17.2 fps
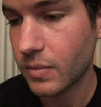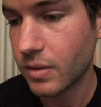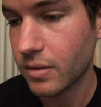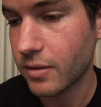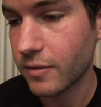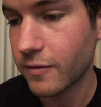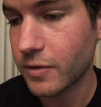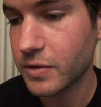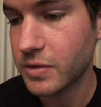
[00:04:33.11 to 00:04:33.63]

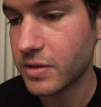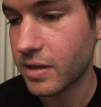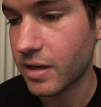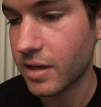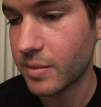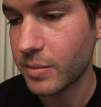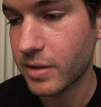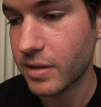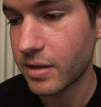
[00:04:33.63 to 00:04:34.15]
The first
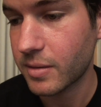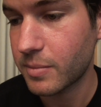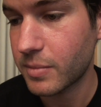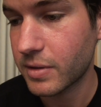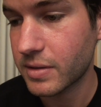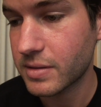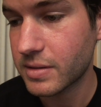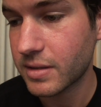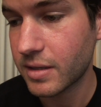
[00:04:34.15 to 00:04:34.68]
time he had
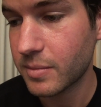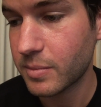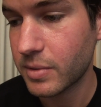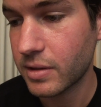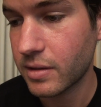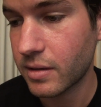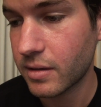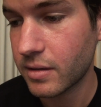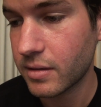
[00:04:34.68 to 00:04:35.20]
been sent
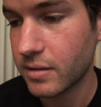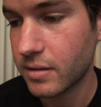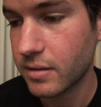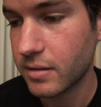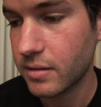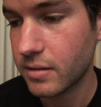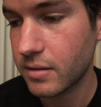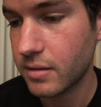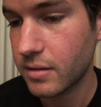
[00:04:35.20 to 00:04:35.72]
beyond,
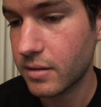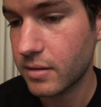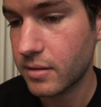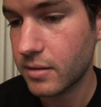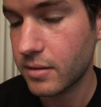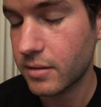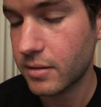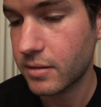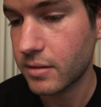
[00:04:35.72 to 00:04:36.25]

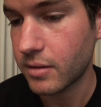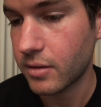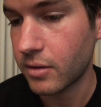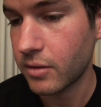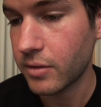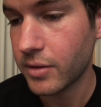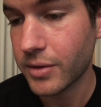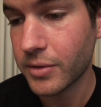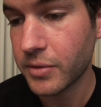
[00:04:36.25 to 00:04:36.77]

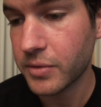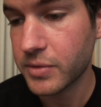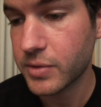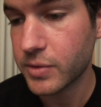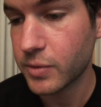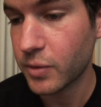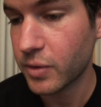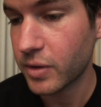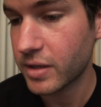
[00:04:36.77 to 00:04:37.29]
all the old
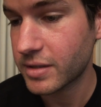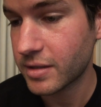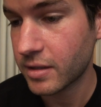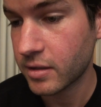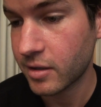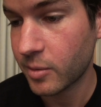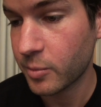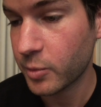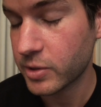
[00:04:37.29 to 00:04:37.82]
stories had
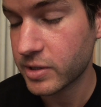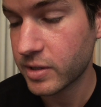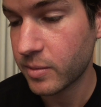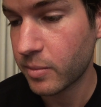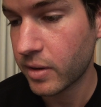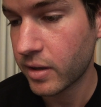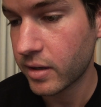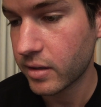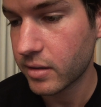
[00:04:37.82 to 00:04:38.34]
come rushing
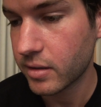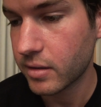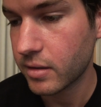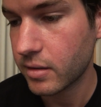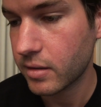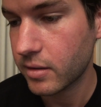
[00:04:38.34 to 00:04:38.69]
back,